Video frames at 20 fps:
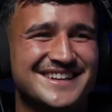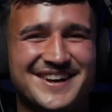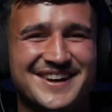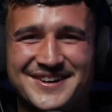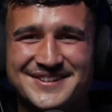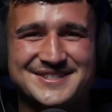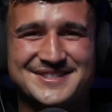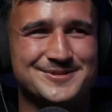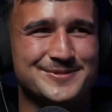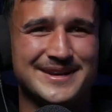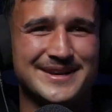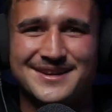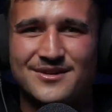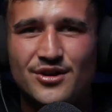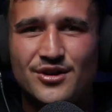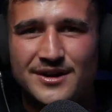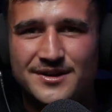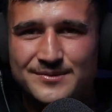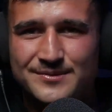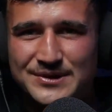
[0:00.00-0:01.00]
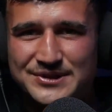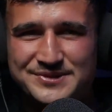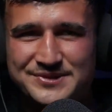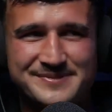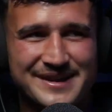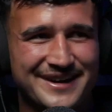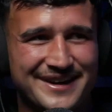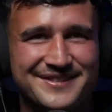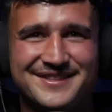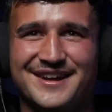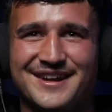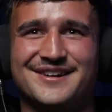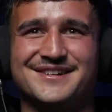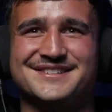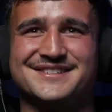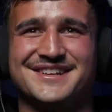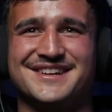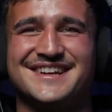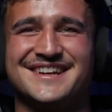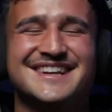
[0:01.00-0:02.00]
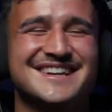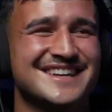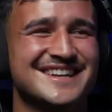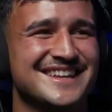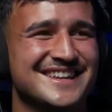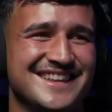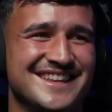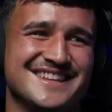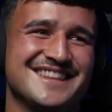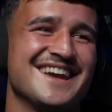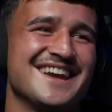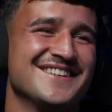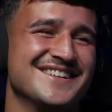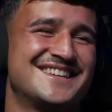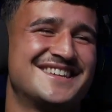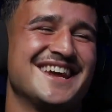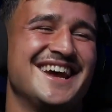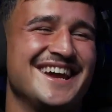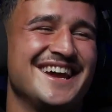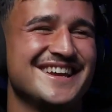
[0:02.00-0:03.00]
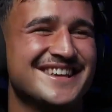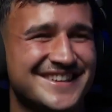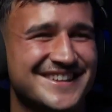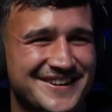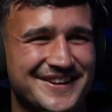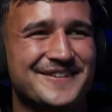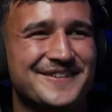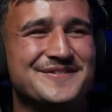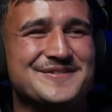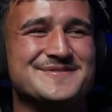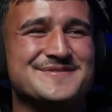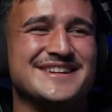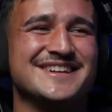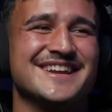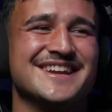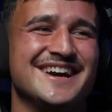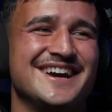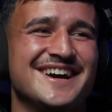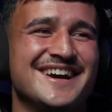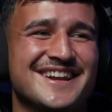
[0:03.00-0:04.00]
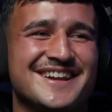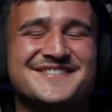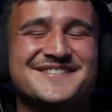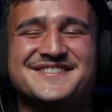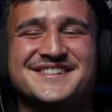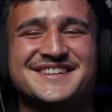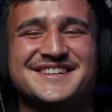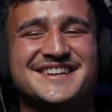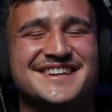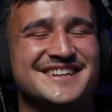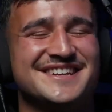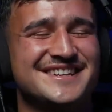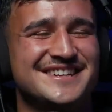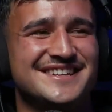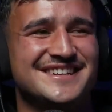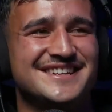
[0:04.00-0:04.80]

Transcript: I'd swear, wait, watch your mouth. Like, I was like, then that was like good for me. Like I loved it.